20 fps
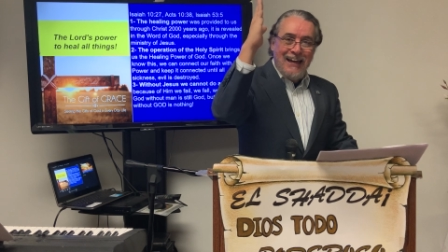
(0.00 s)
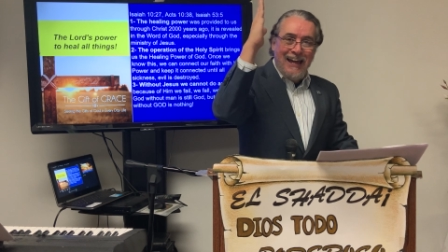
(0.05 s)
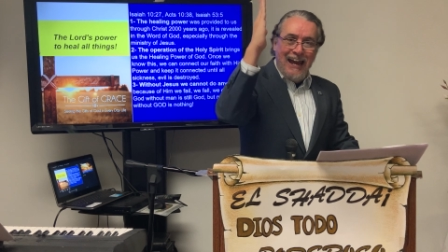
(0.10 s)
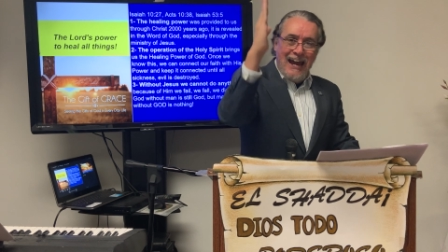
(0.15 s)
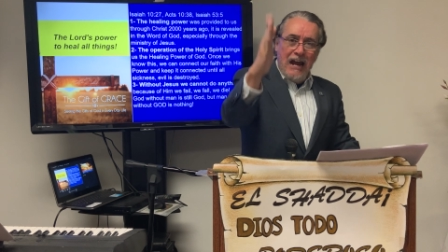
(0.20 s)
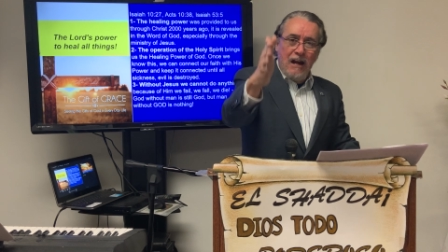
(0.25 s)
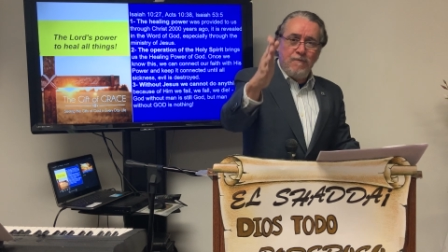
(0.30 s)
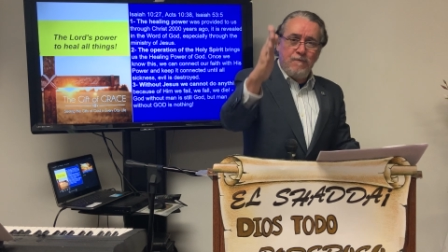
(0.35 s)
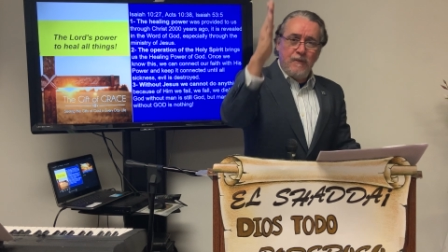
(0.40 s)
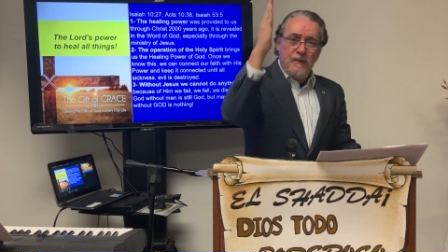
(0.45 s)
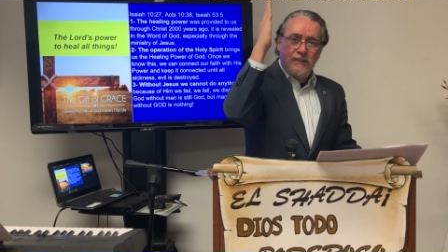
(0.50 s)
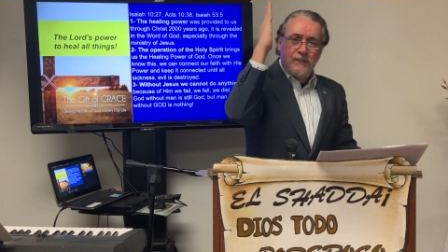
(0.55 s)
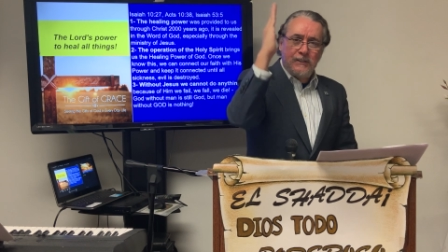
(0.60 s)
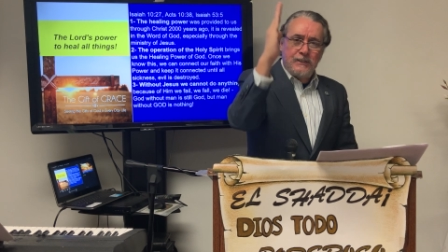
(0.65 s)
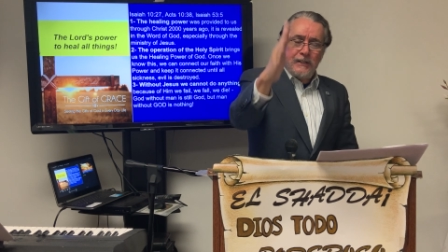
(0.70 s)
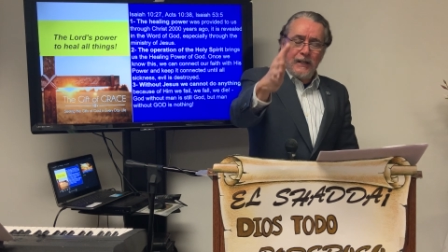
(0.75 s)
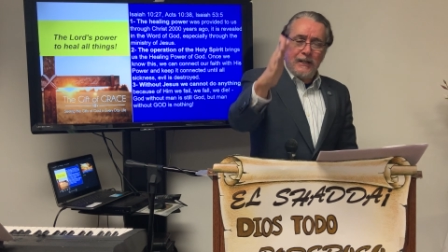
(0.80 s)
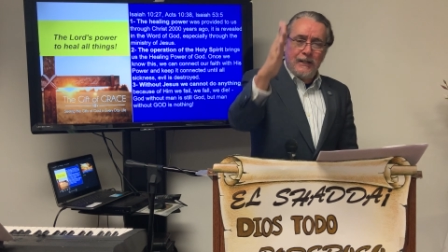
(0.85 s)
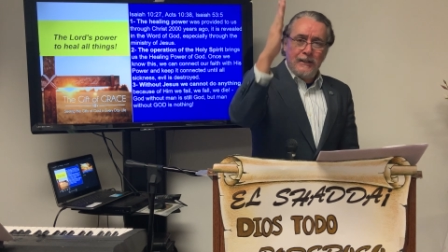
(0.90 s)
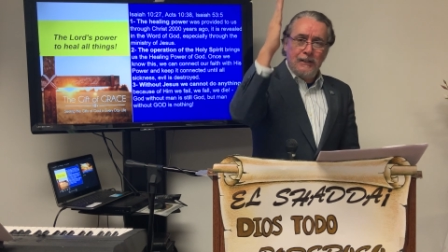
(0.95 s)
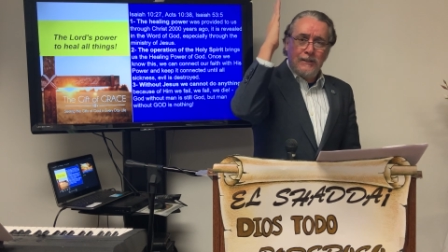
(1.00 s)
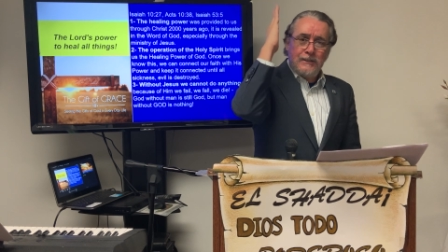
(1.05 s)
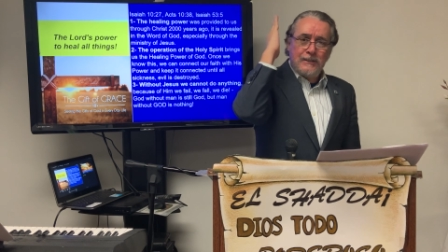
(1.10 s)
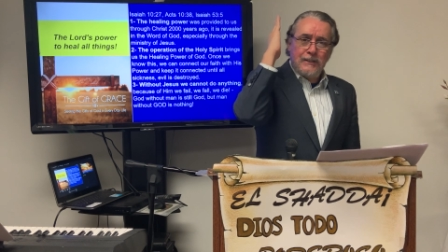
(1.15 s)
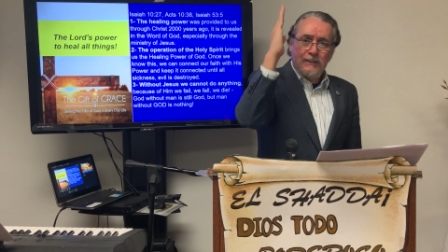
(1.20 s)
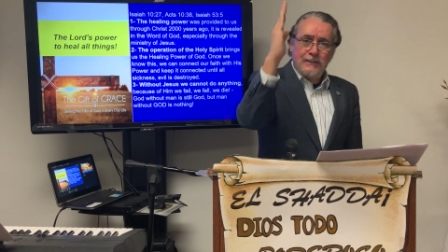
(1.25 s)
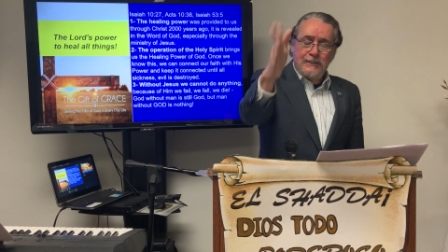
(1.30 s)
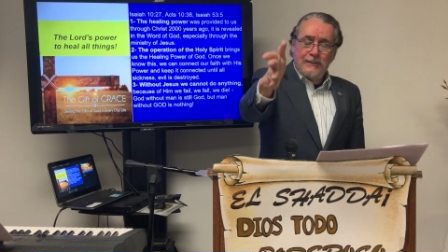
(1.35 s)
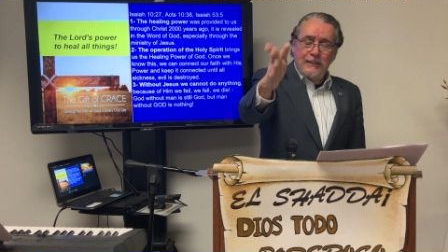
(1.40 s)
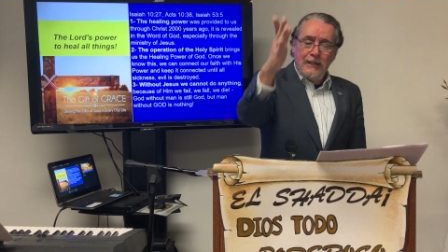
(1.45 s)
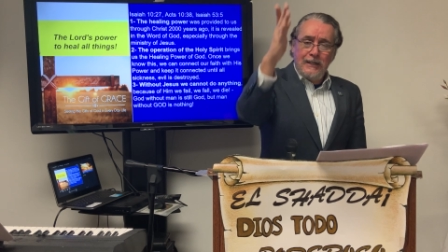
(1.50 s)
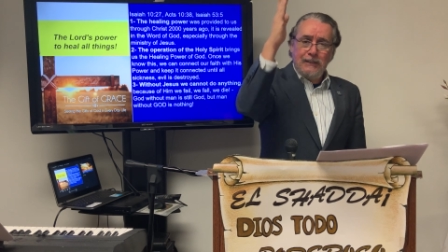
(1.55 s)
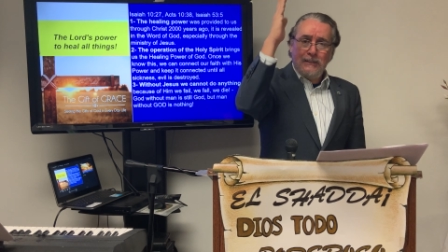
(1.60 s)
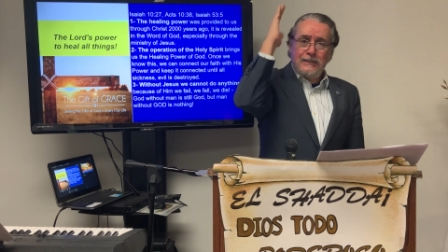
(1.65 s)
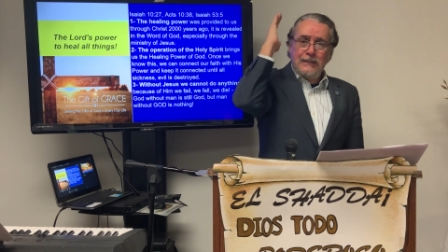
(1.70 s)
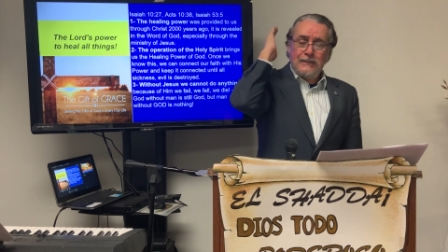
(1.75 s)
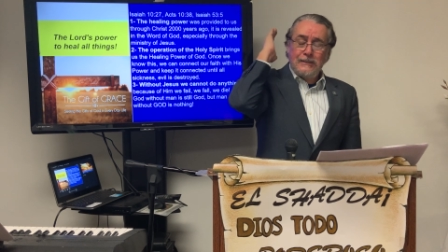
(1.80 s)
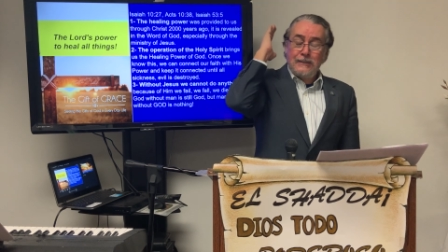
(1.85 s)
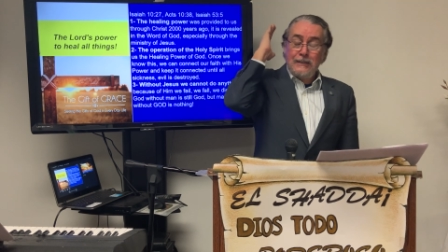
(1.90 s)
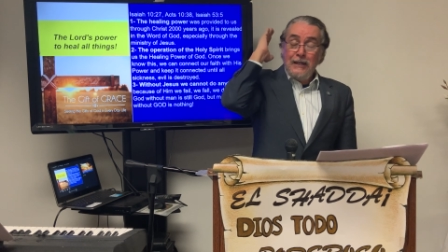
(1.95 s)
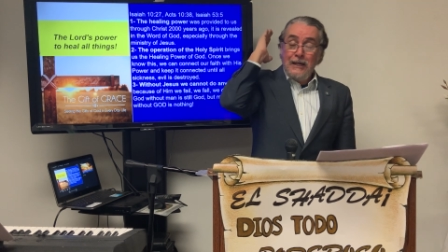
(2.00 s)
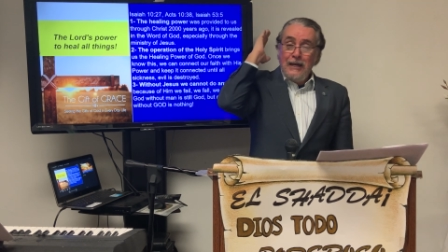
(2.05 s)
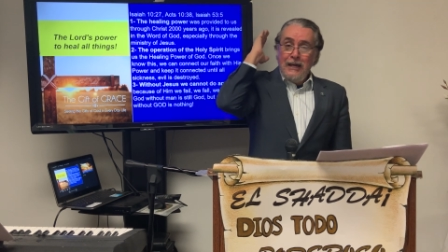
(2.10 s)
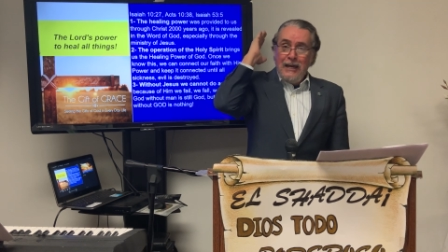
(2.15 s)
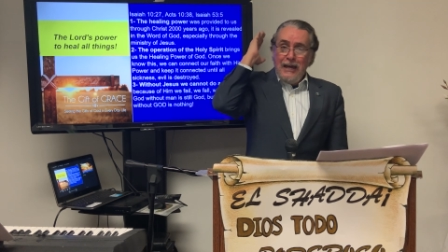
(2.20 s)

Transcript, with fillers: every sickness, diseases,